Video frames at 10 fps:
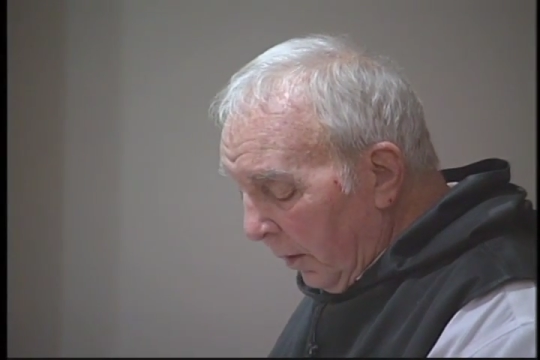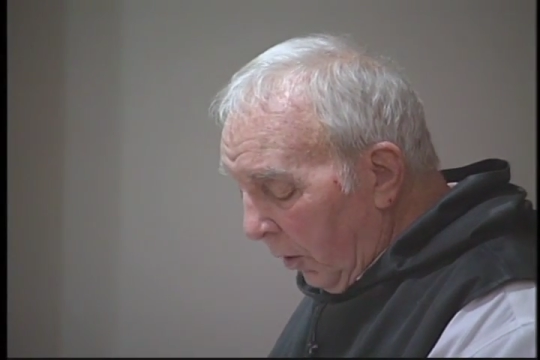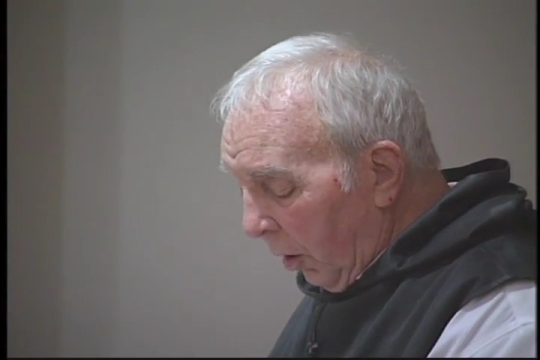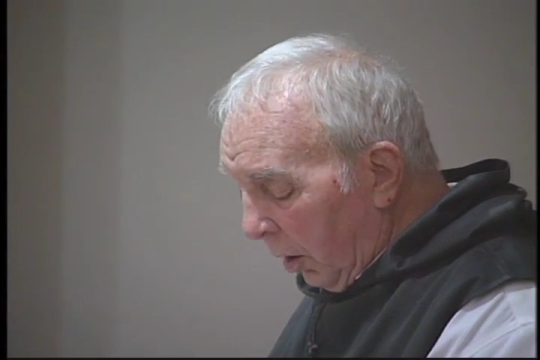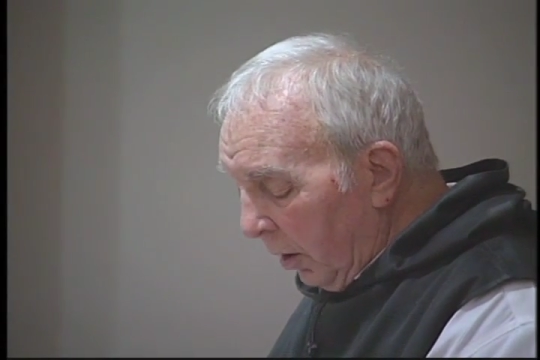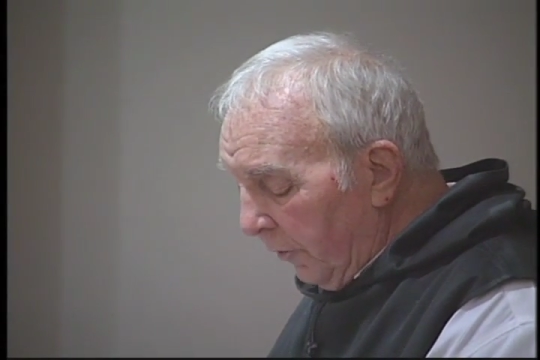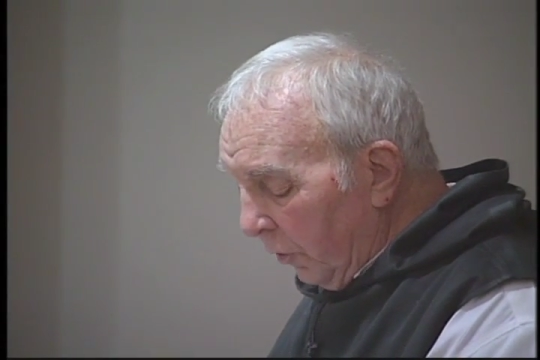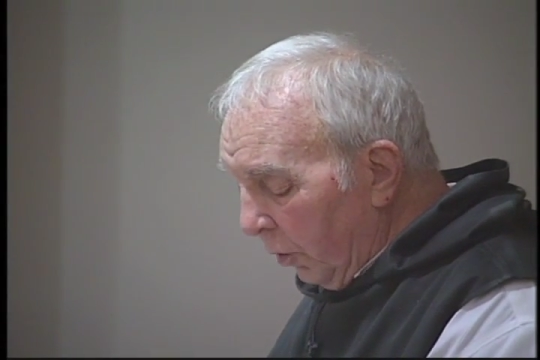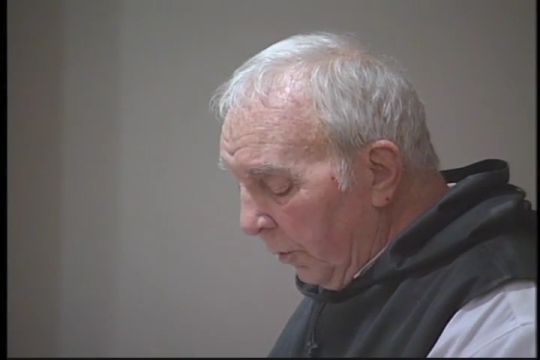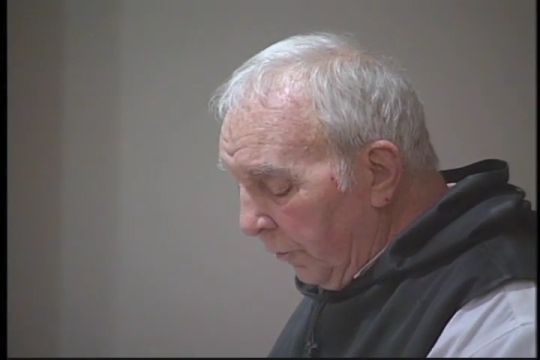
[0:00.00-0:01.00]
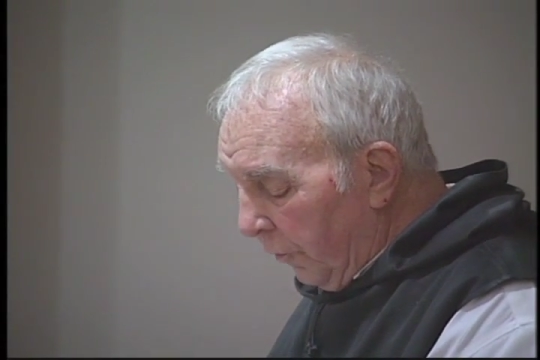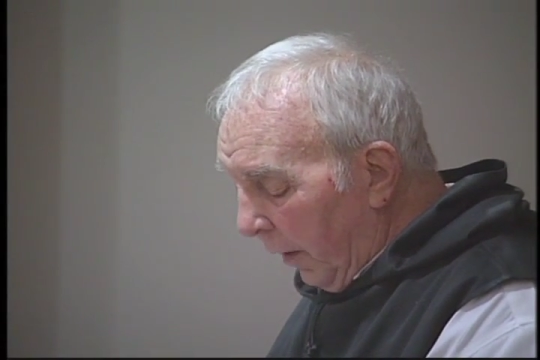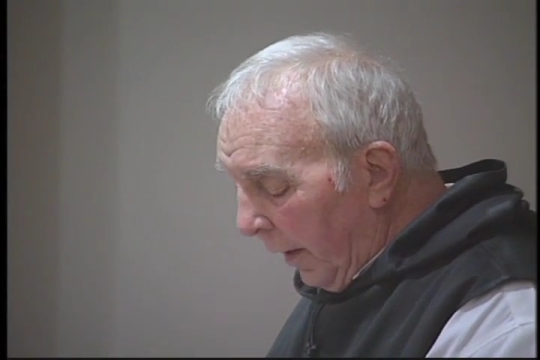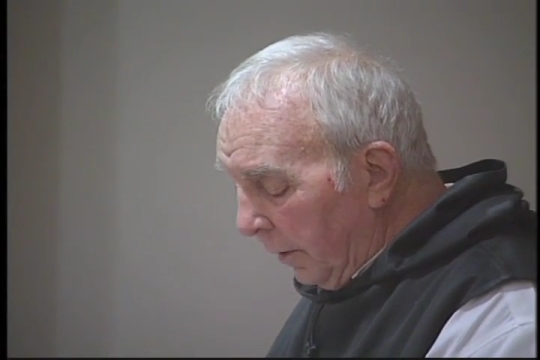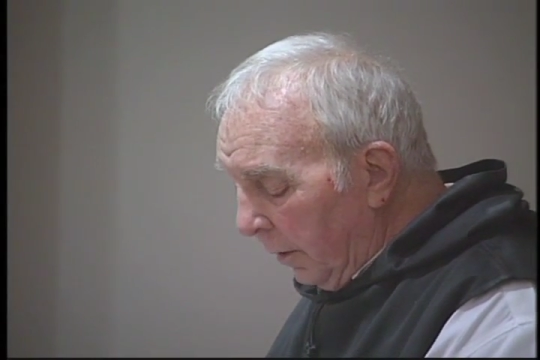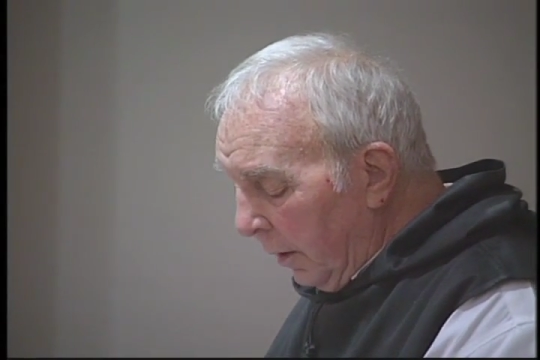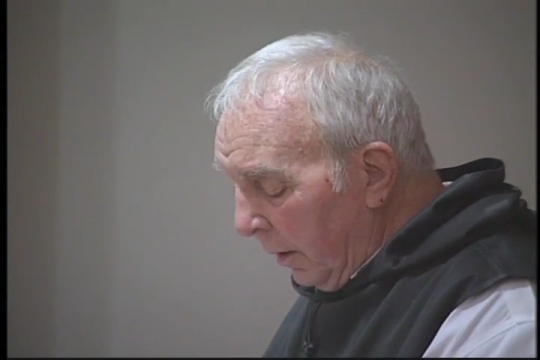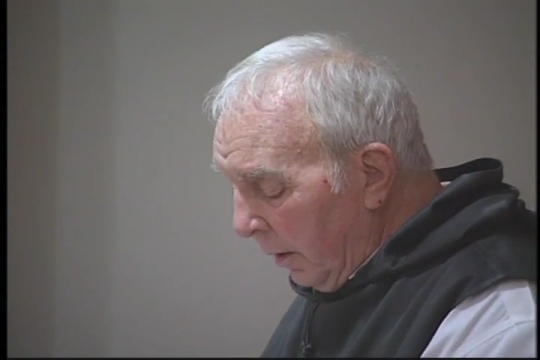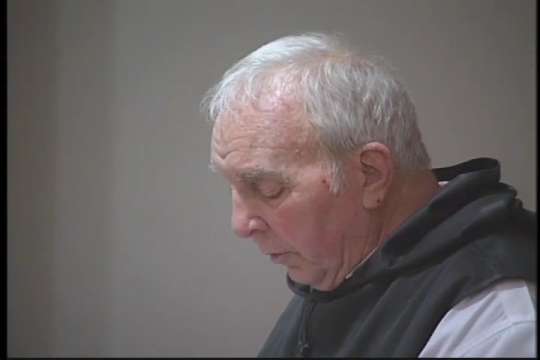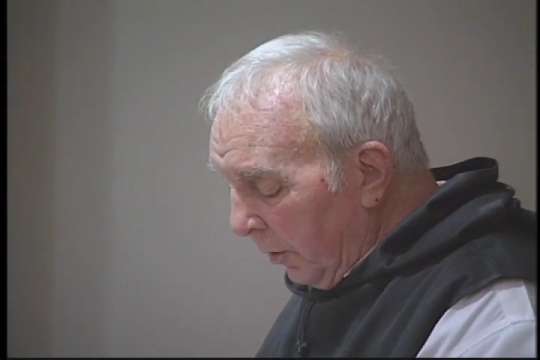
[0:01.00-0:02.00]
A long living room in front
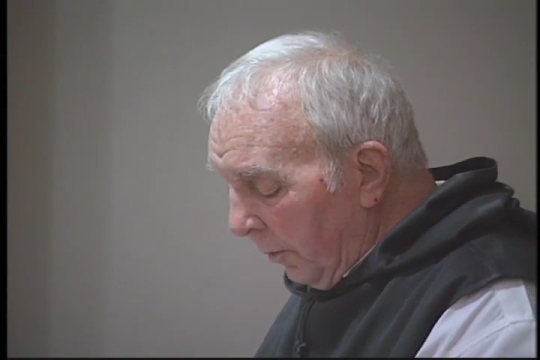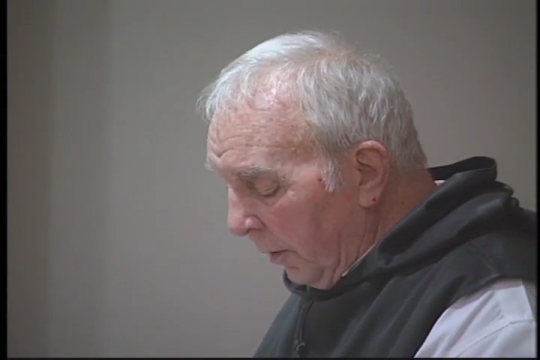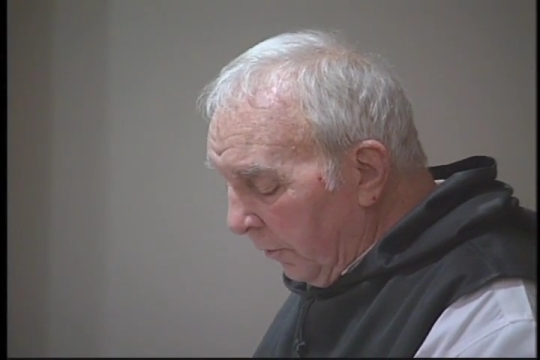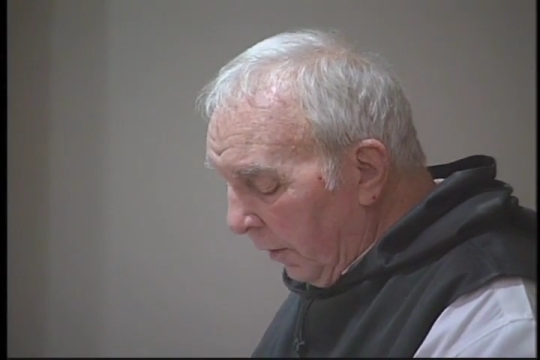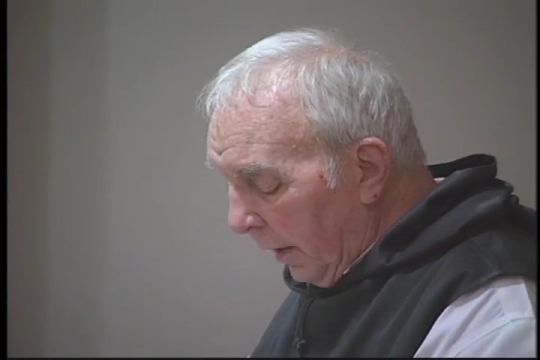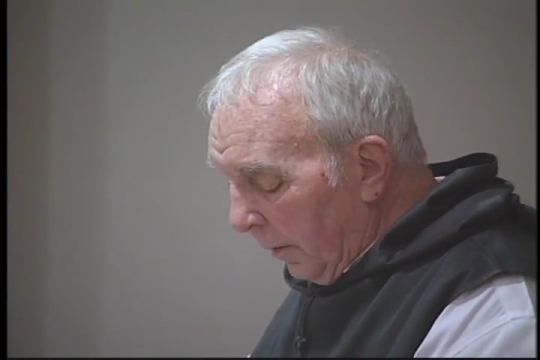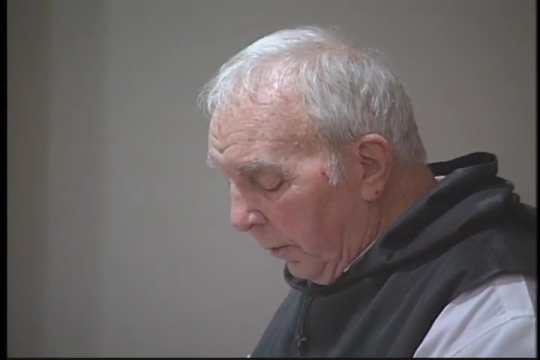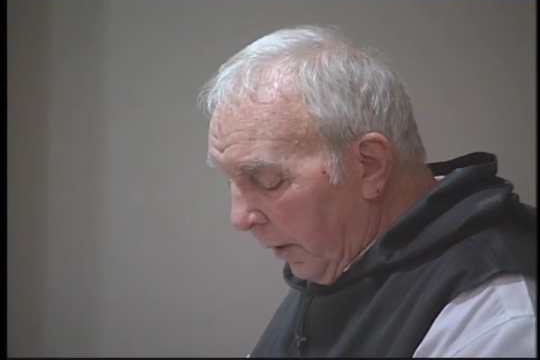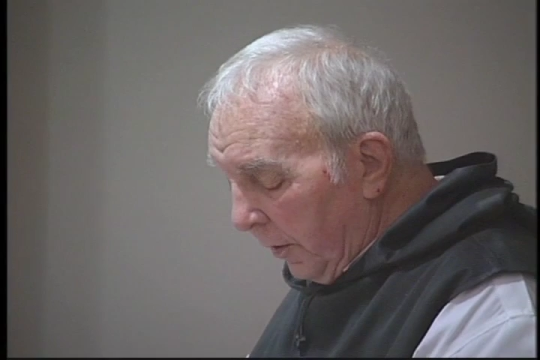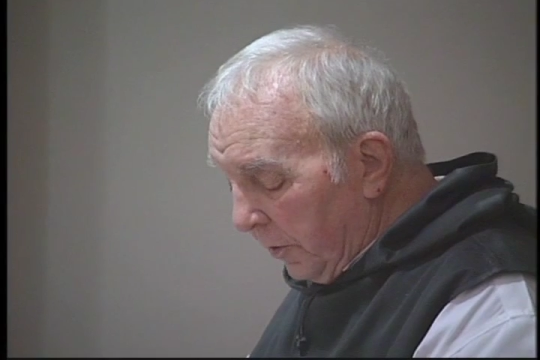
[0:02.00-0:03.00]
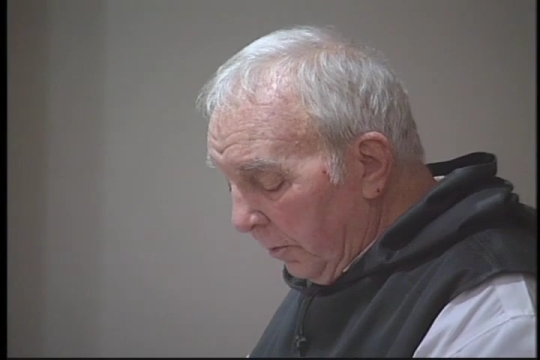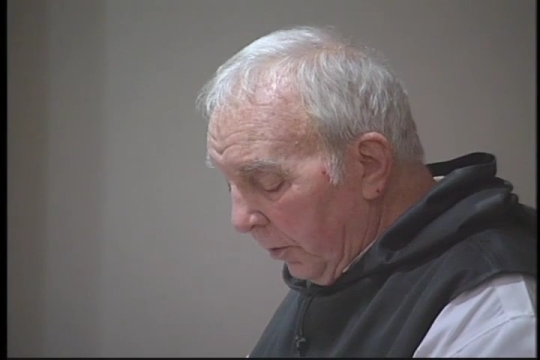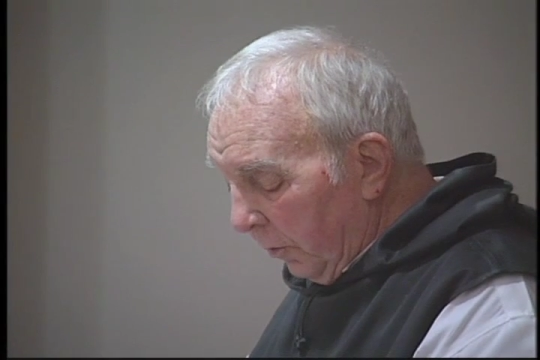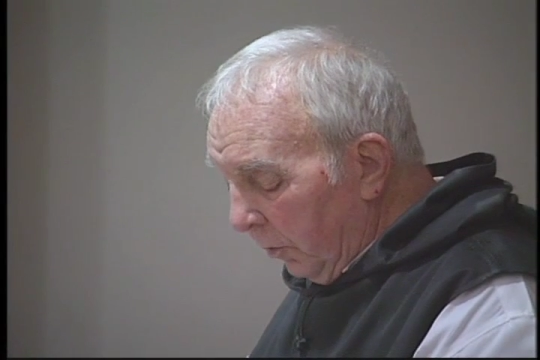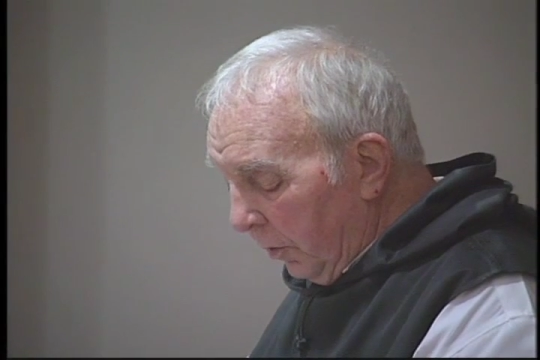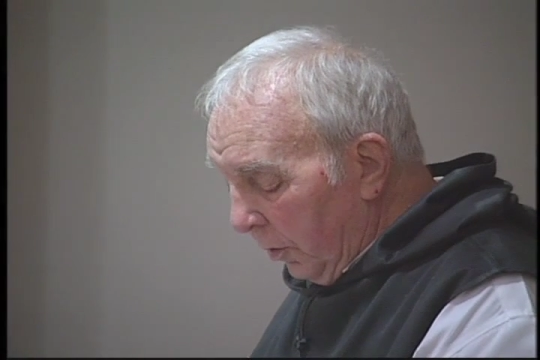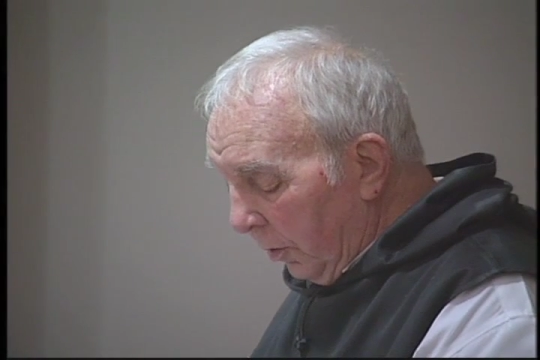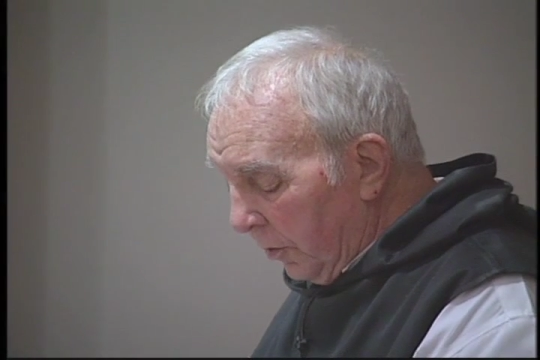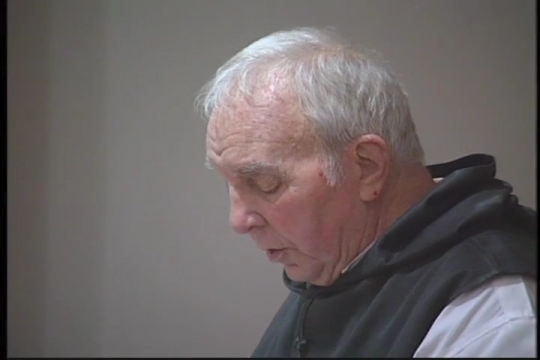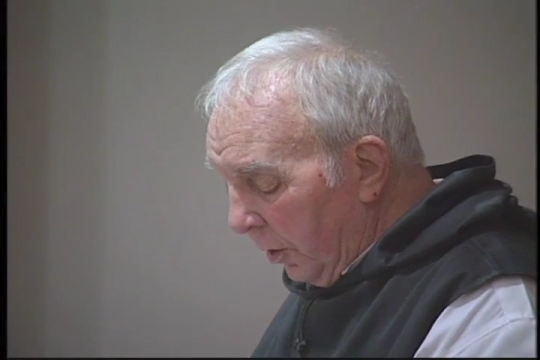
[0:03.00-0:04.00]
with a big fireplace and big windows,